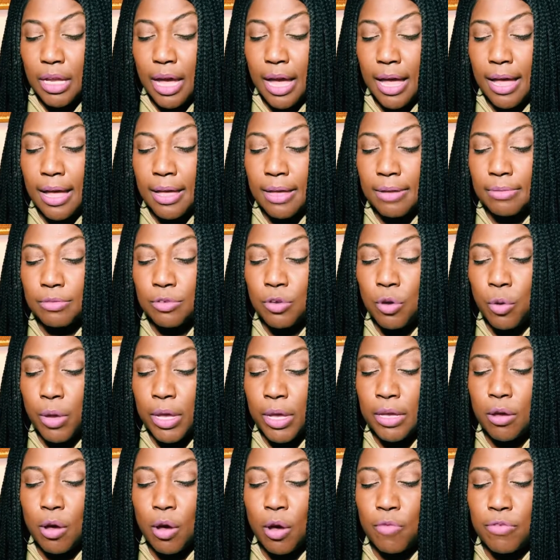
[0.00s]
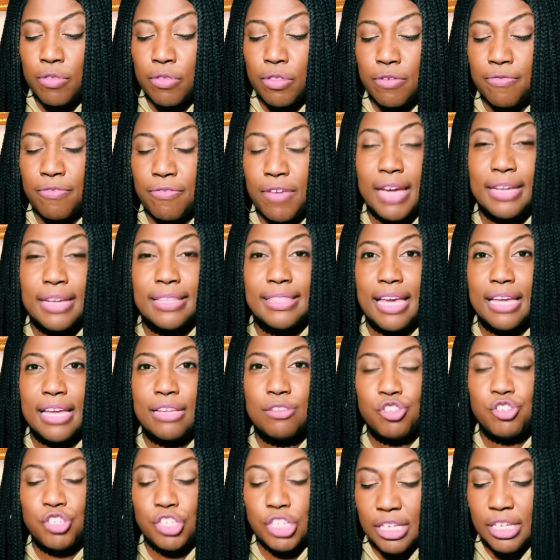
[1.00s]
uh, going over the fact
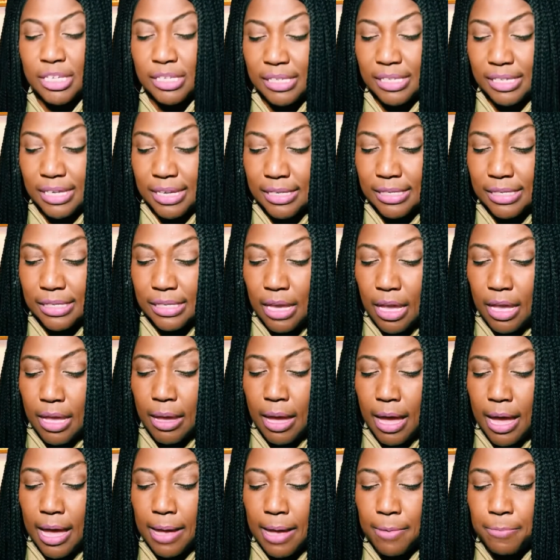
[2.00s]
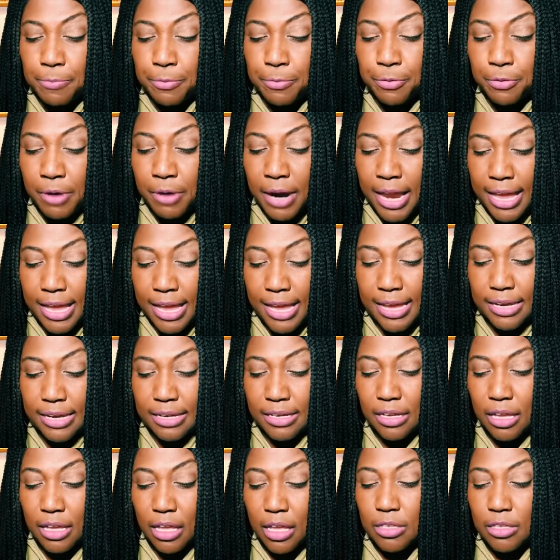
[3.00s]
that Jesus uh,
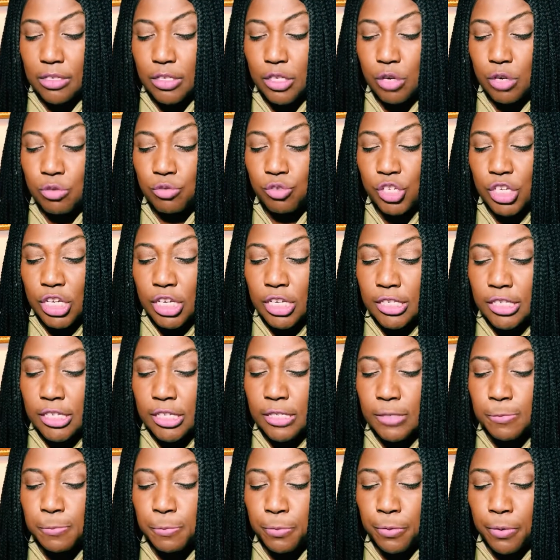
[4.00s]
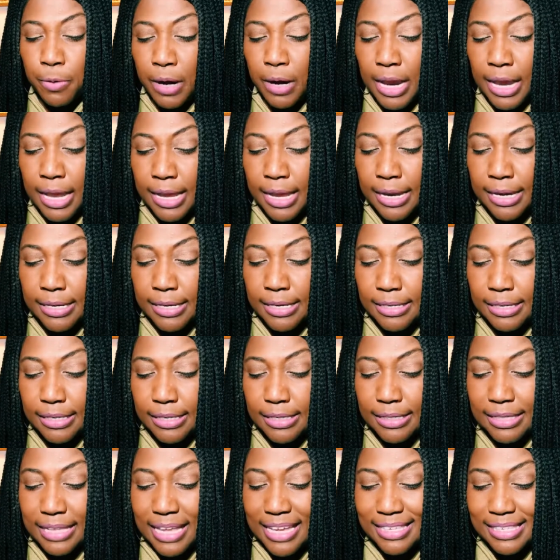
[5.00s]
prayed. So Jesus prayed,
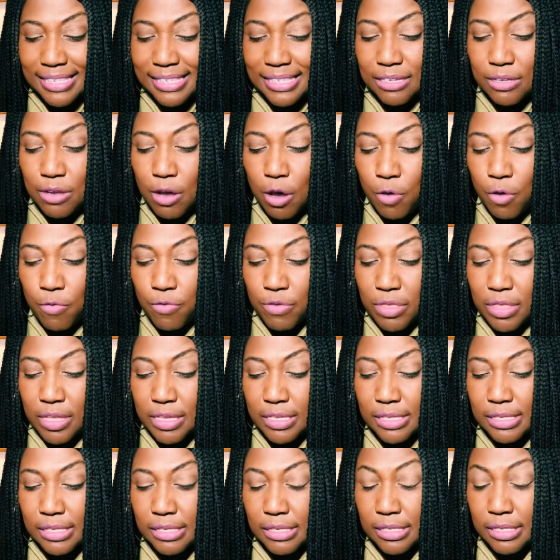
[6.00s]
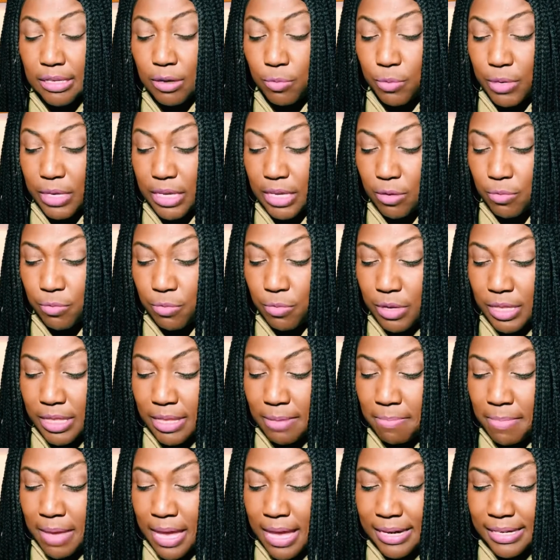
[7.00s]
let's go over this and so we can
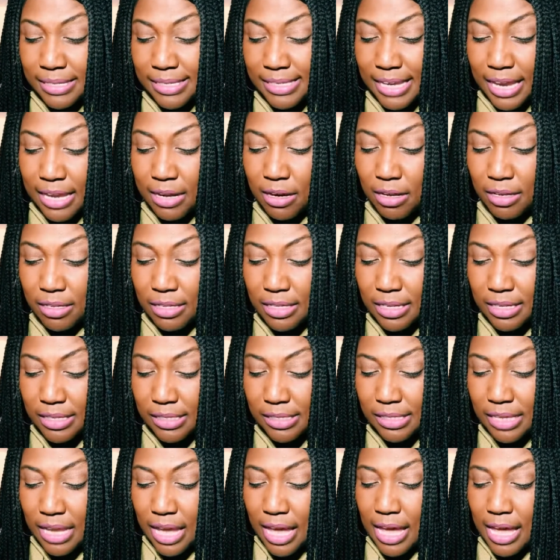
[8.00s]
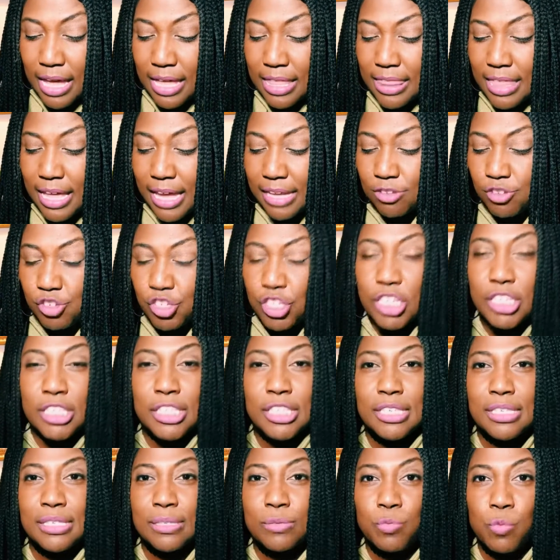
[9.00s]
really meditate on this, that
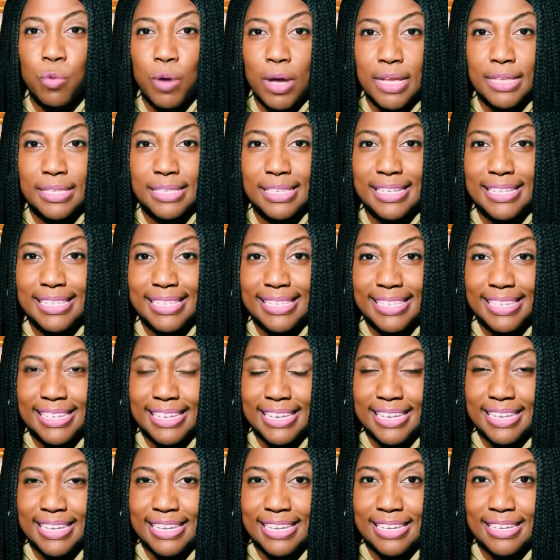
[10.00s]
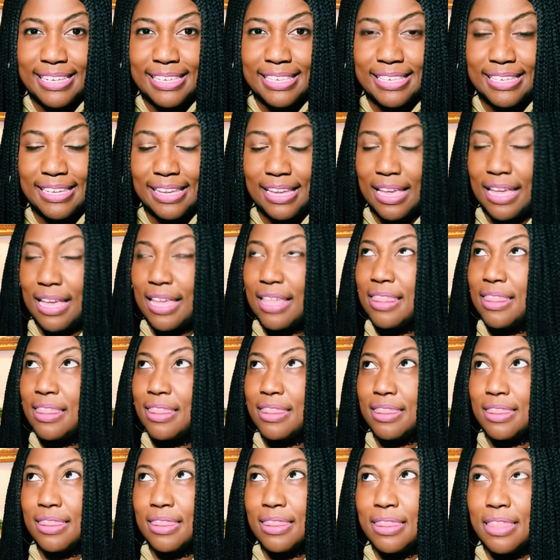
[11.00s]
Jesus was indeed
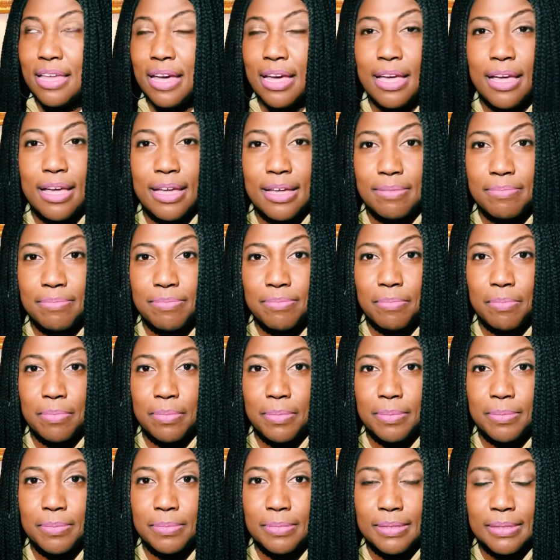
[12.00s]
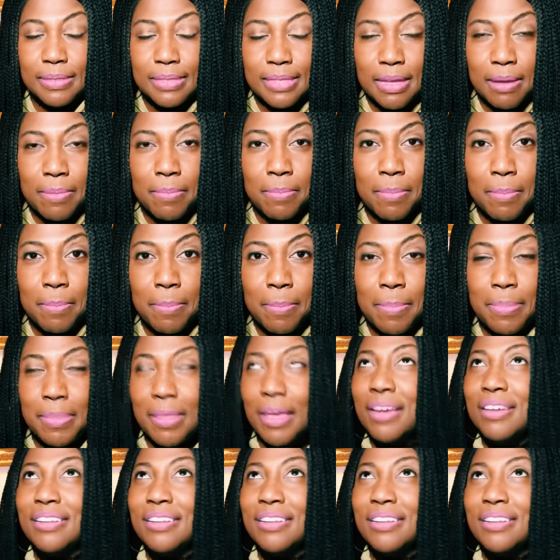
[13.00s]
the, the,